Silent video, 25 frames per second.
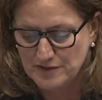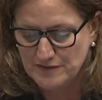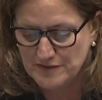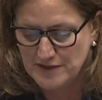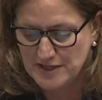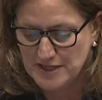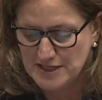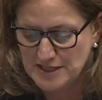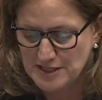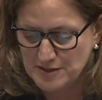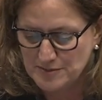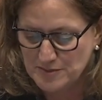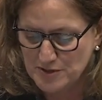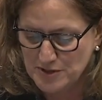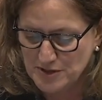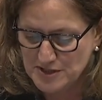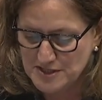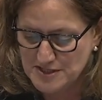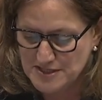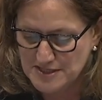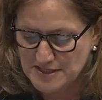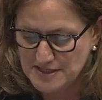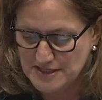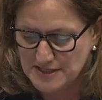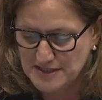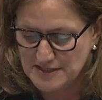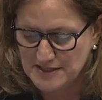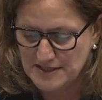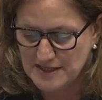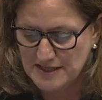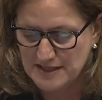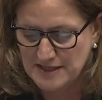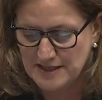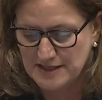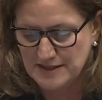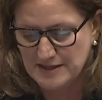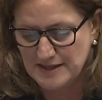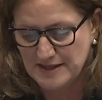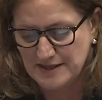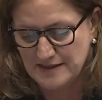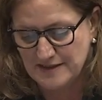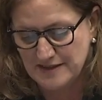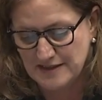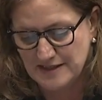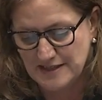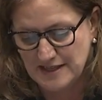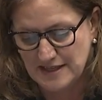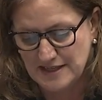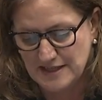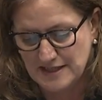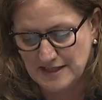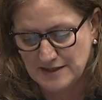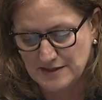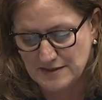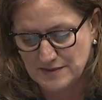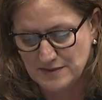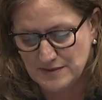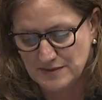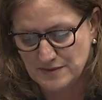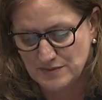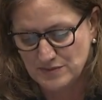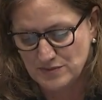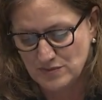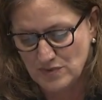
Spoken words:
of any community that getting it